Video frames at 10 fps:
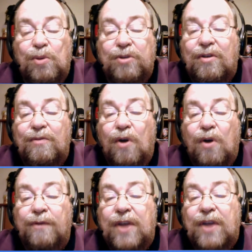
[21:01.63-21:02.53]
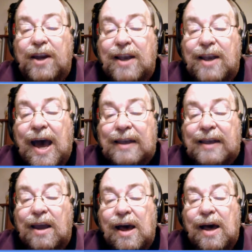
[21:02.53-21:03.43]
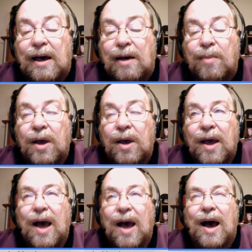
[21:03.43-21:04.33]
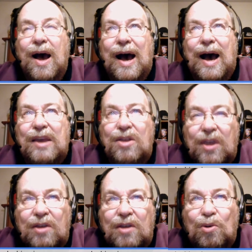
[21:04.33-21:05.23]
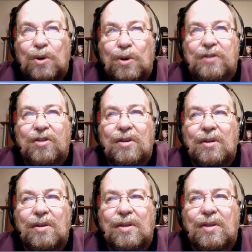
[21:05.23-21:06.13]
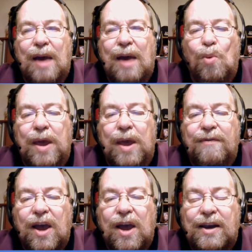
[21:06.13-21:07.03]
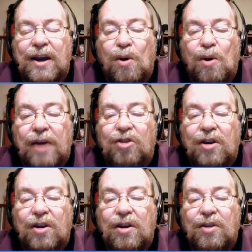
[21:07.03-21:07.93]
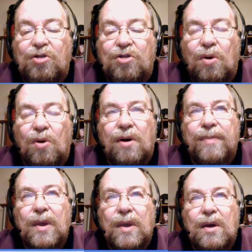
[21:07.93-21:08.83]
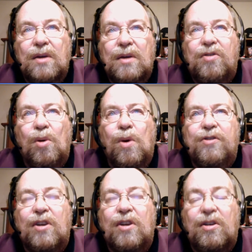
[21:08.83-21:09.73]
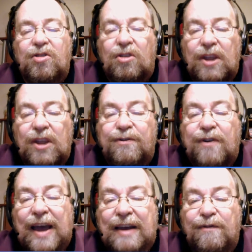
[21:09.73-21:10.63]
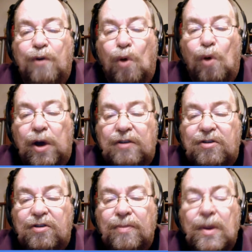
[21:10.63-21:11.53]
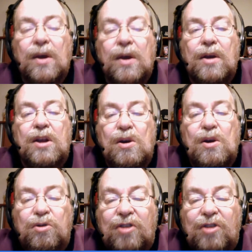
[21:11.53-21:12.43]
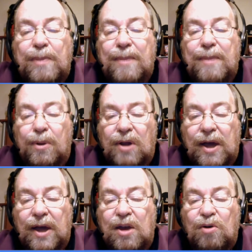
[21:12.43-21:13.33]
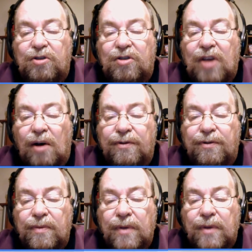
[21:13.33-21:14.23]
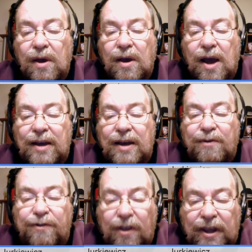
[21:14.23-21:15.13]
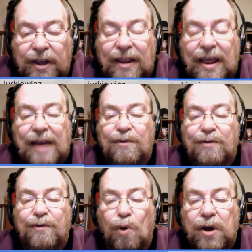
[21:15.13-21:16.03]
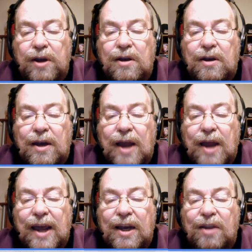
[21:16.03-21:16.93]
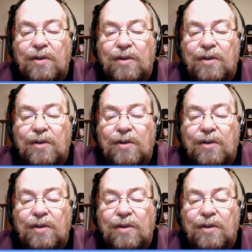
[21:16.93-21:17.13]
was involved in a dot-com, I think the reason that wave kind of crashed into the shore is there wasn't a solidified voice. Do you see people like yourself kind of filling that void today and in the